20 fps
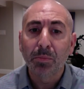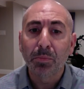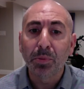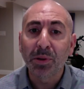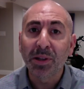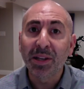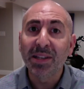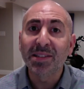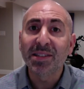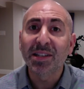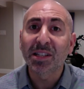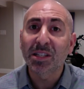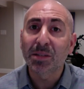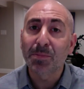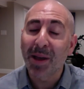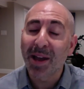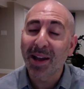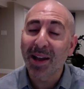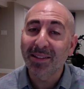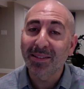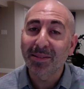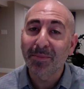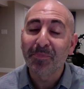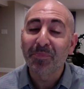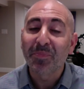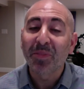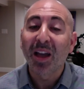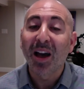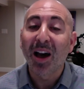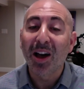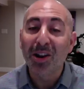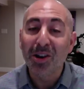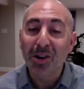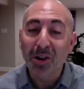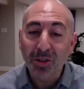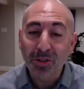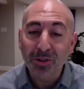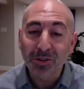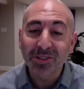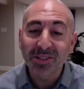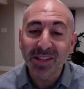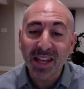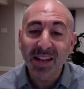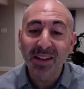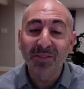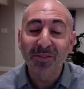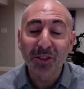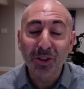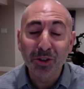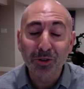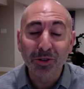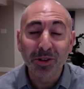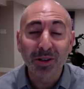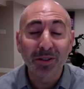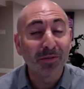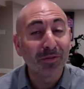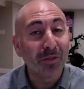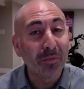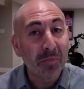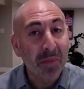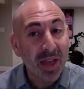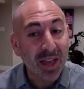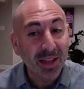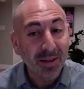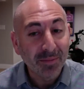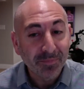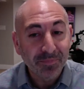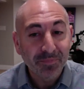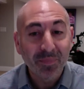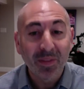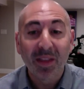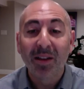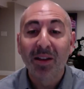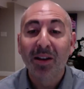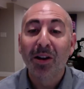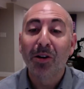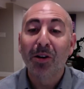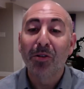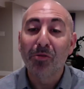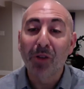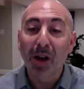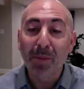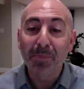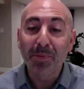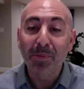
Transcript: Please expect another State of the Union from me right